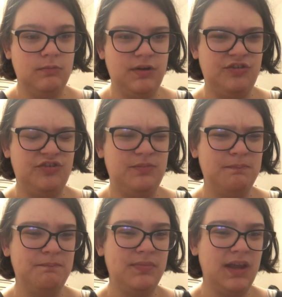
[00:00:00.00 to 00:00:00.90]
which
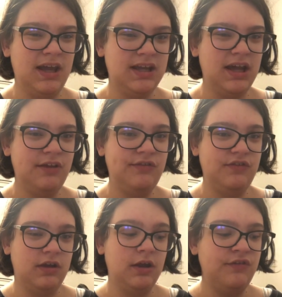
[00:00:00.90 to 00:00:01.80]
I
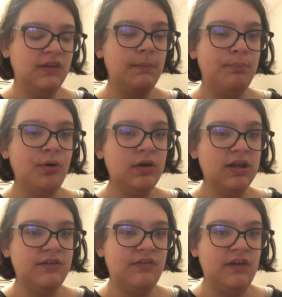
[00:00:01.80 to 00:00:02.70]
guess, because in the book
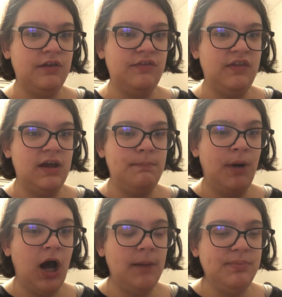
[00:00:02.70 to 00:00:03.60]
it says that
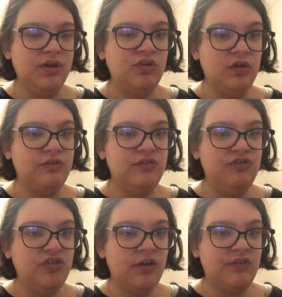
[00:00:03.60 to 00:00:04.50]
Poppy looks
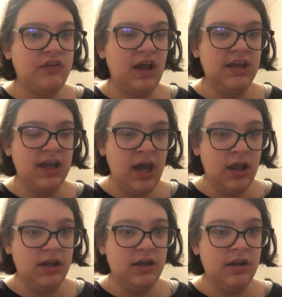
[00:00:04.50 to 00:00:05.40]
just like
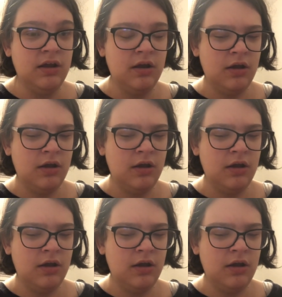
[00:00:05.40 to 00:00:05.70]
Ellie.